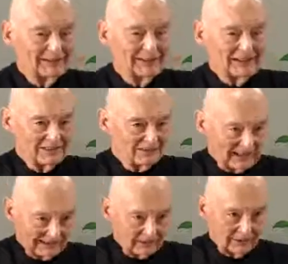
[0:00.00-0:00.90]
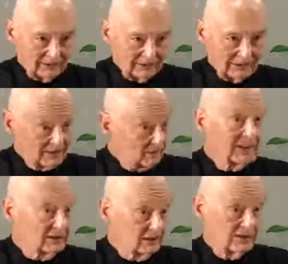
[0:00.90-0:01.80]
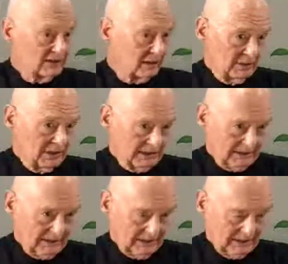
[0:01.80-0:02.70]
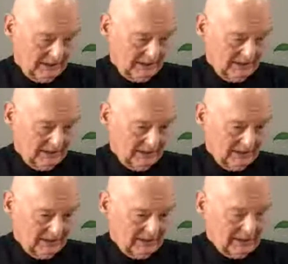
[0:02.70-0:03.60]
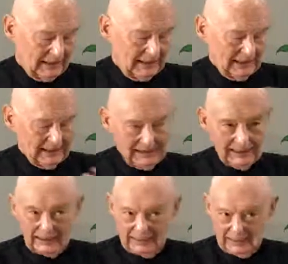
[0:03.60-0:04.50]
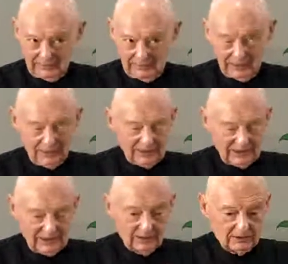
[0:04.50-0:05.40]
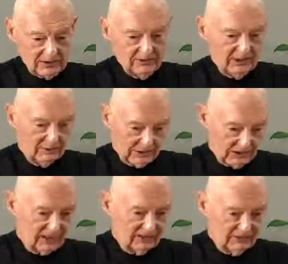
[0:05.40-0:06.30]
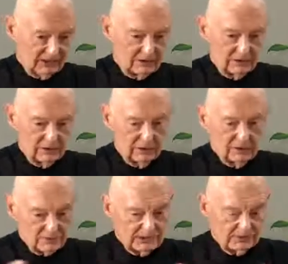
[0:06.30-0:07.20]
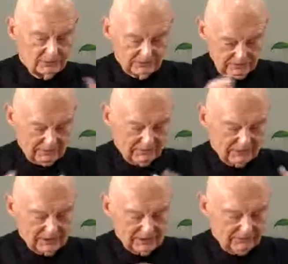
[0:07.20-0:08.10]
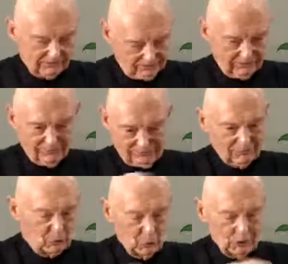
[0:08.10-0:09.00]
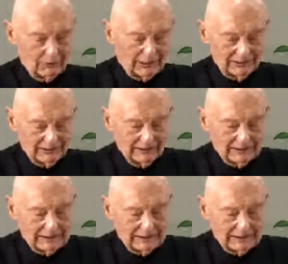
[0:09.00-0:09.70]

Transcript: this factor is made in the stomach. And again, I'm going to tell you something which is not very good news, but we'll go around it.